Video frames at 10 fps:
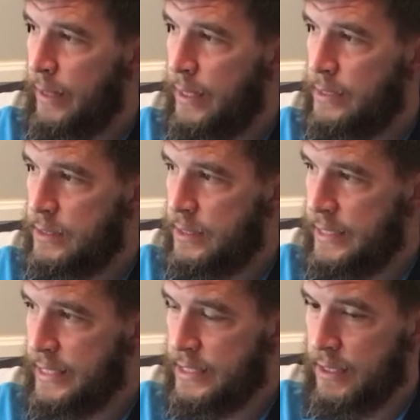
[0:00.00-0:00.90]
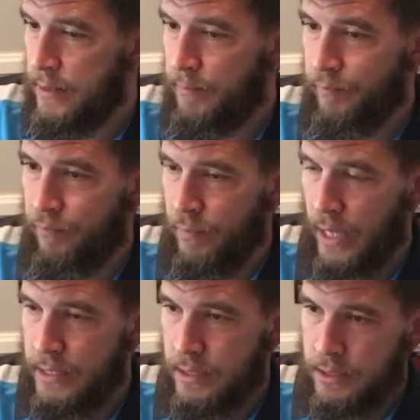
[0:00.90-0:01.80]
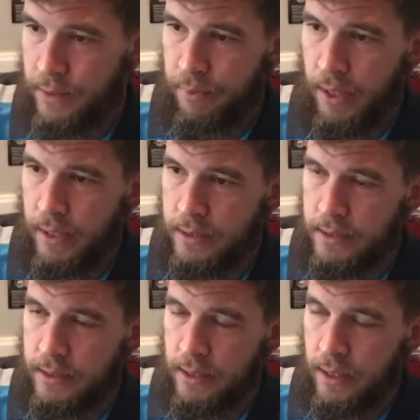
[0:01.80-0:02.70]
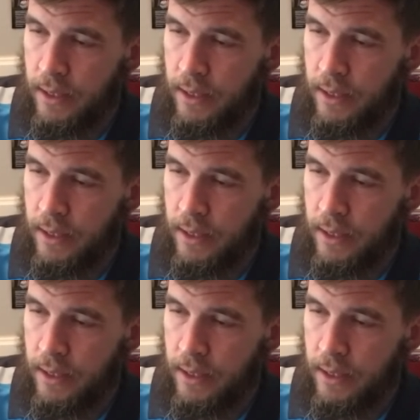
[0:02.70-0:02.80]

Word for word: it's decent. It's a C plus